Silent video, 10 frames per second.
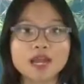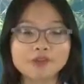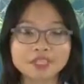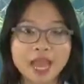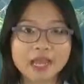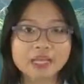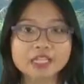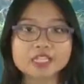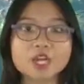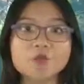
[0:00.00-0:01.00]
Some of the
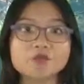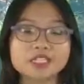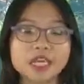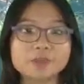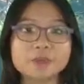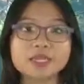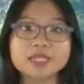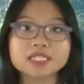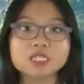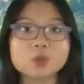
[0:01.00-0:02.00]
most weight loss
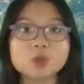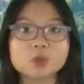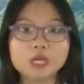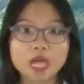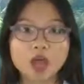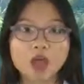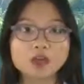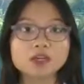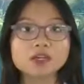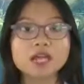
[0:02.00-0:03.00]
friendly foods
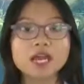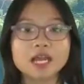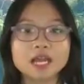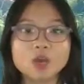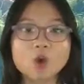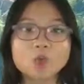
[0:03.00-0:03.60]
include avocados,